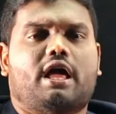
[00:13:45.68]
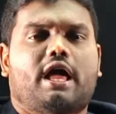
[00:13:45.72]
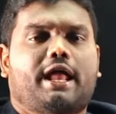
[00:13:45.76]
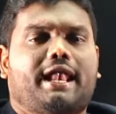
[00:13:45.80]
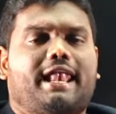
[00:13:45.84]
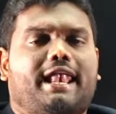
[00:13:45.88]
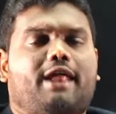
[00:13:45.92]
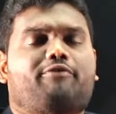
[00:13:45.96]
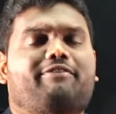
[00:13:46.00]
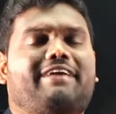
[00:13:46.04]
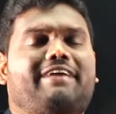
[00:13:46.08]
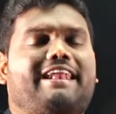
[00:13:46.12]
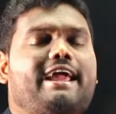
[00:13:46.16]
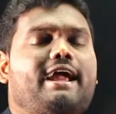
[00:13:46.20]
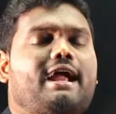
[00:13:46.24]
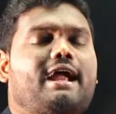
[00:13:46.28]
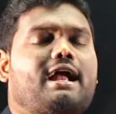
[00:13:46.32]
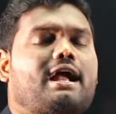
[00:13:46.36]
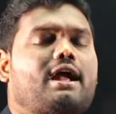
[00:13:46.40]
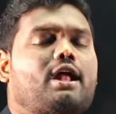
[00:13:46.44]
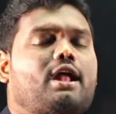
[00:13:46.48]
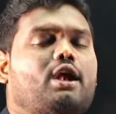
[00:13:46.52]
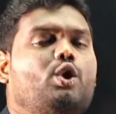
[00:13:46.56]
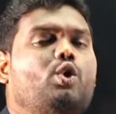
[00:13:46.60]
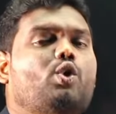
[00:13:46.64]
Now when I
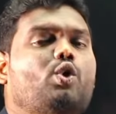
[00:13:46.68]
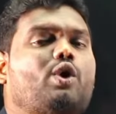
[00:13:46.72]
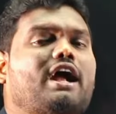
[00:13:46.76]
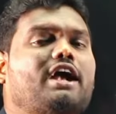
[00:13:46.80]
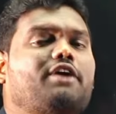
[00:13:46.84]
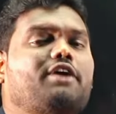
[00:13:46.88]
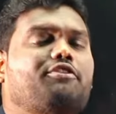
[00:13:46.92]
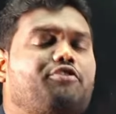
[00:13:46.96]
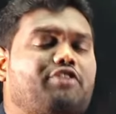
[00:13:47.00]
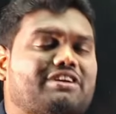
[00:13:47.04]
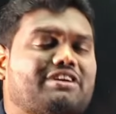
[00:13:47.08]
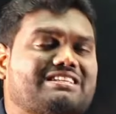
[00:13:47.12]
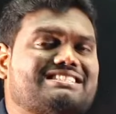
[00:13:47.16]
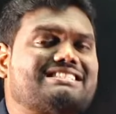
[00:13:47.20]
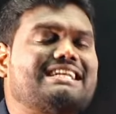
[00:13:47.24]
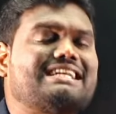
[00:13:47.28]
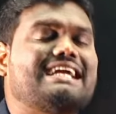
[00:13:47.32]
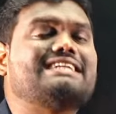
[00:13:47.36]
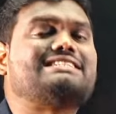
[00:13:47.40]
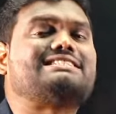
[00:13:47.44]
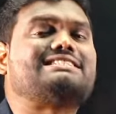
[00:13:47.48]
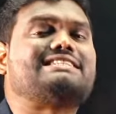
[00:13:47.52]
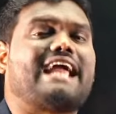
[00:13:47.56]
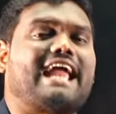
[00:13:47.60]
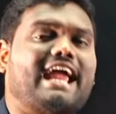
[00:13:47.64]
look at first
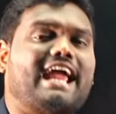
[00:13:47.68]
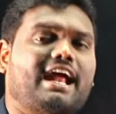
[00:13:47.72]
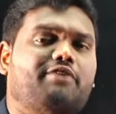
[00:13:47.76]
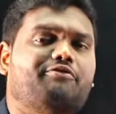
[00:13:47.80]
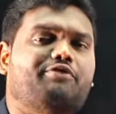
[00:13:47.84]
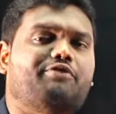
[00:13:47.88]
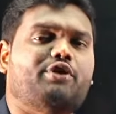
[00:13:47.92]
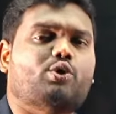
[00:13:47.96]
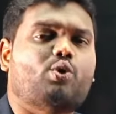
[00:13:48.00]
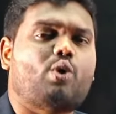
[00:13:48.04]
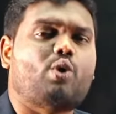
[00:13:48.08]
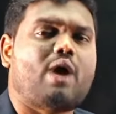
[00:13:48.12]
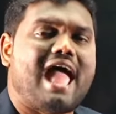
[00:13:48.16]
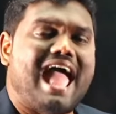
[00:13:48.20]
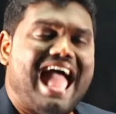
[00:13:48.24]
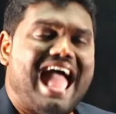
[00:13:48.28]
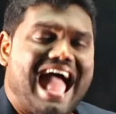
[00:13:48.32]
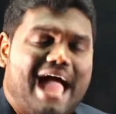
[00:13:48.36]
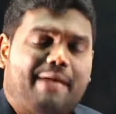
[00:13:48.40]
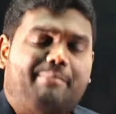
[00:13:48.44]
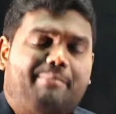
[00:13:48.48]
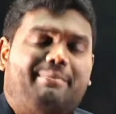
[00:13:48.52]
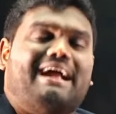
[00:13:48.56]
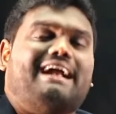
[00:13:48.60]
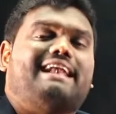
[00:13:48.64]
and second view,
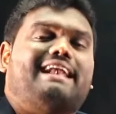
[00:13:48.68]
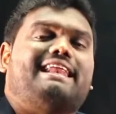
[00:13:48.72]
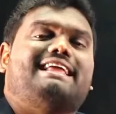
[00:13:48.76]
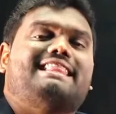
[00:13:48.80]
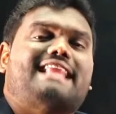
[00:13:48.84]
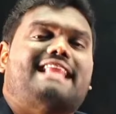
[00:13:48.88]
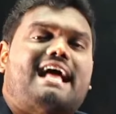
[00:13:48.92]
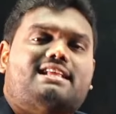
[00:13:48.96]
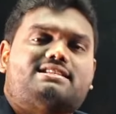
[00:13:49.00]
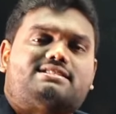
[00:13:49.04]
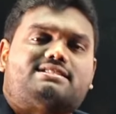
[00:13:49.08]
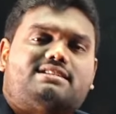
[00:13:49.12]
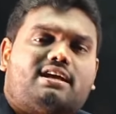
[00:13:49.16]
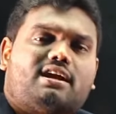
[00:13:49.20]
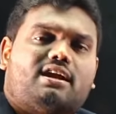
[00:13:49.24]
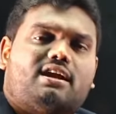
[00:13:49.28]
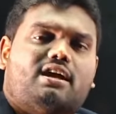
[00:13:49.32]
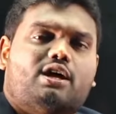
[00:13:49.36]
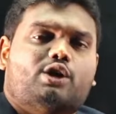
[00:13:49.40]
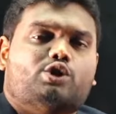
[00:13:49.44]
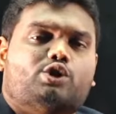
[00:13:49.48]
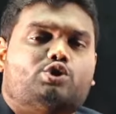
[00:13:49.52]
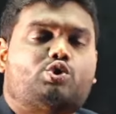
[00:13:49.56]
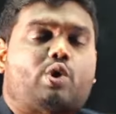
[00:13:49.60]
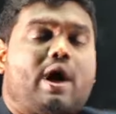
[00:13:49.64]
I am getting the answer.
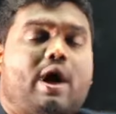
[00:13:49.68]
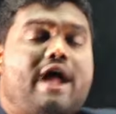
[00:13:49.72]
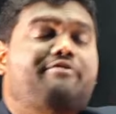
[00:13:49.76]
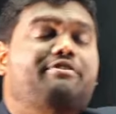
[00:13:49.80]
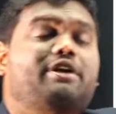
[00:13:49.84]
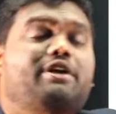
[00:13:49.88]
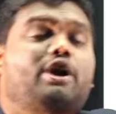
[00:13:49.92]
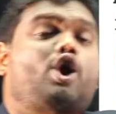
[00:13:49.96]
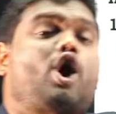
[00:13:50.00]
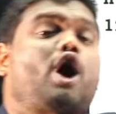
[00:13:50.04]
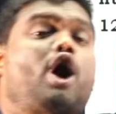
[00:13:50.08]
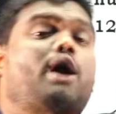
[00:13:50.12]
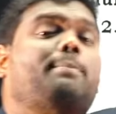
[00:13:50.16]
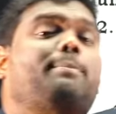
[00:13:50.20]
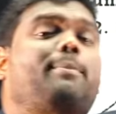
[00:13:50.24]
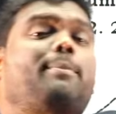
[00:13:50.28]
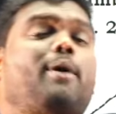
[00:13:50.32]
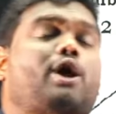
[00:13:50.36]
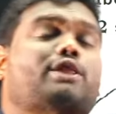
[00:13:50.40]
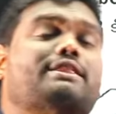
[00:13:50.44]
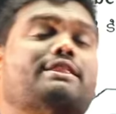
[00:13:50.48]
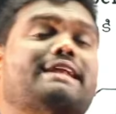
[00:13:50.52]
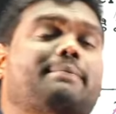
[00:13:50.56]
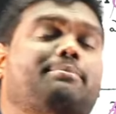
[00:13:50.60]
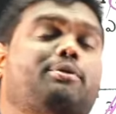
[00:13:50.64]
So I will not
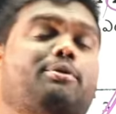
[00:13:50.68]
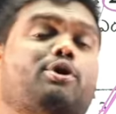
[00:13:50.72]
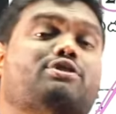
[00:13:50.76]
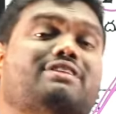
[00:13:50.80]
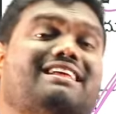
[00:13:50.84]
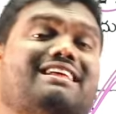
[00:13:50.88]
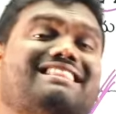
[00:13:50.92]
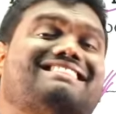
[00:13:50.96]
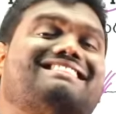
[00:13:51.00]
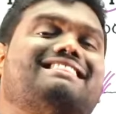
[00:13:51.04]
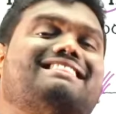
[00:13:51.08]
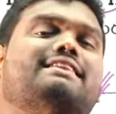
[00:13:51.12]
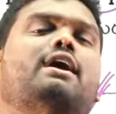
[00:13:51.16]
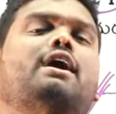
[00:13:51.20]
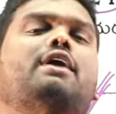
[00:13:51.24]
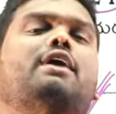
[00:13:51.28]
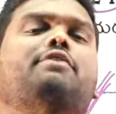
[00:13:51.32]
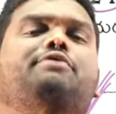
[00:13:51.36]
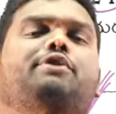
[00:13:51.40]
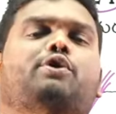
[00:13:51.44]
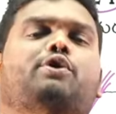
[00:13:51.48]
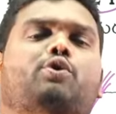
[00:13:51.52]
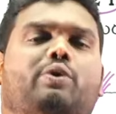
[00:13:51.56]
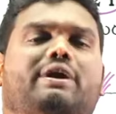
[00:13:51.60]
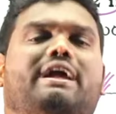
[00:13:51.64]
bother about the third
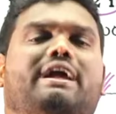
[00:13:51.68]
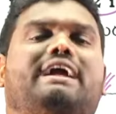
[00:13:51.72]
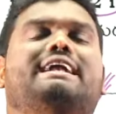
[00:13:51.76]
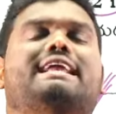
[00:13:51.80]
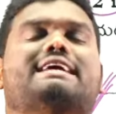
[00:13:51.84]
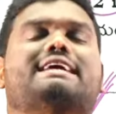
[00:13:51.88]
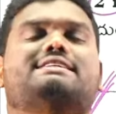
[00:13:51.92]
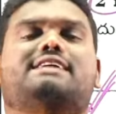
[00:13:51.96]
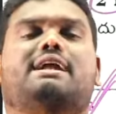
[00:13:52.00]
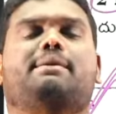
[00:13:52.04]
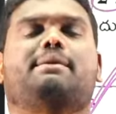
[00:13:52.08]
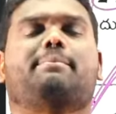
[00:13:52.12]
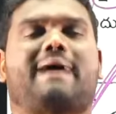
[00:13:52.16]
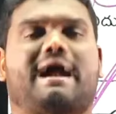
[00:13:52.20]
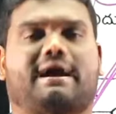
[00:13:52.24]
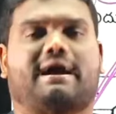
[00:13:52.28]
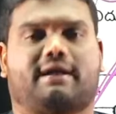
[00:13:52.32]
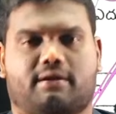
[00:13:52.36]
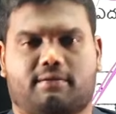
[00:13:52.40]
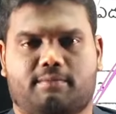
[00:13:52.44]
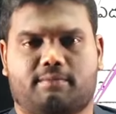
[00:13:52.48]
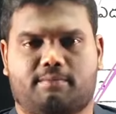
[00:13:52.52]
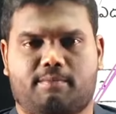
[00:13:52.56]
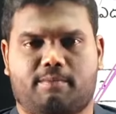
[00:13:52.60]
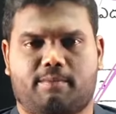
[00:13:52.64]
view. It doesn't
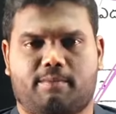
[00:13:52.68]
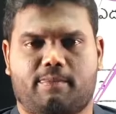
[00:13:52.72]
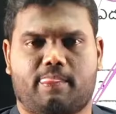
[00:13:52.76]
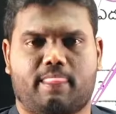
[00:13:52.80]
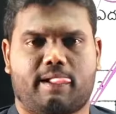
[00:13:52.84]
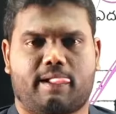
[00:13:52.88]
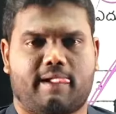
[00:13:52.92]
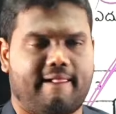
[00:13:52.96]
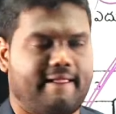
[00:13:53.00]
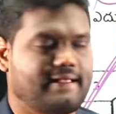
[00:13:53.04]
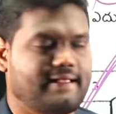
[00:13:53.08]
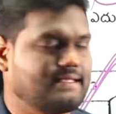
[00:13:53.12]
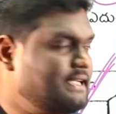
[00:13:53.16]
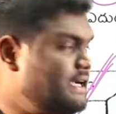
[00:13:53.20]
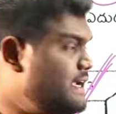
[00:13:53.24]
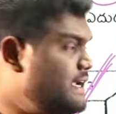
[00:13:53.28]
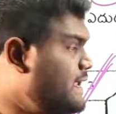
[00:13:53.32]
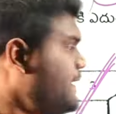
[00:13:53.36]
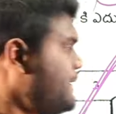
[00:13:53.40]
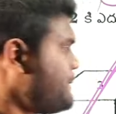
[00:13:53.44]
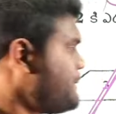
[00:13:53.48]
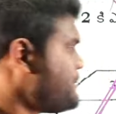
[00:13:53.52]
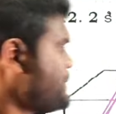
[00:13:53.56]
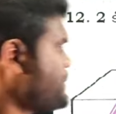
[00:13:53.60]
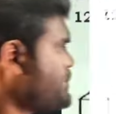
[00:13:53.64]
matter. Is that
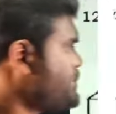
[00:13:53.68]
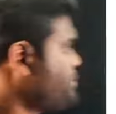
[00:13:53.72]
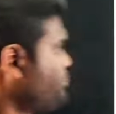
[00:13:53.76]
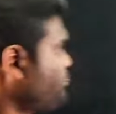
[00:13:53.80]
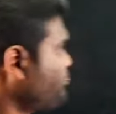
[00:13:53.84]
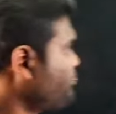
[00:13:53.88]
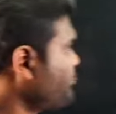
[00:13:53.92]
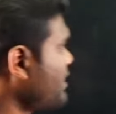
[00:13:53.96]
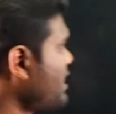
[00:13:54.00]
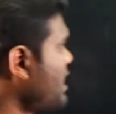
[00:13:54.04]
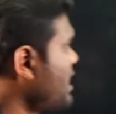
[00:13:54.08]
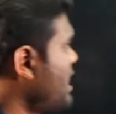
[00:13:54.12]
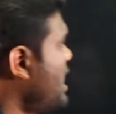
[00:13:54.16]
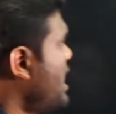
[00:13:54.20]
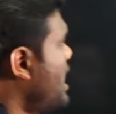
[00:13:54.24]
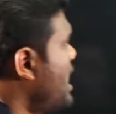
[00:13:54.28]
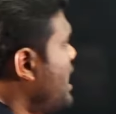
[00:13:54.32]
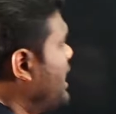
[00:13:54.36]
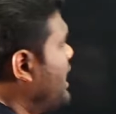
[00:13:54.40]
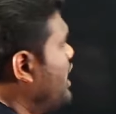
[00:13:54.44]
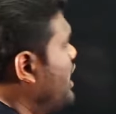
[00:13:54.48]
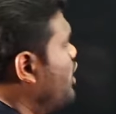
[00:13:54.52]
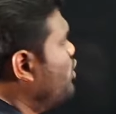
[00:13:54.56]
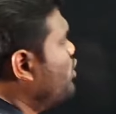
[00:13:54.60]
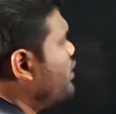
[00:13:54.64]
clear?
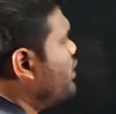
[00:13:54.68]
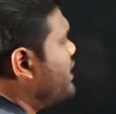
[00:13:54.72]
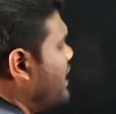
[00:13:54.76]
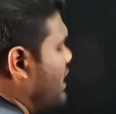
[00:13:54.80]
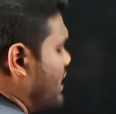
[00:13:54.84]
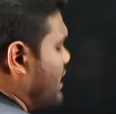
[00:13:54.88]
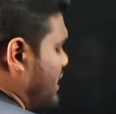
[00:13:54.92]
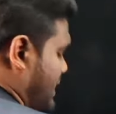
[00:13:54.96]
Now look here.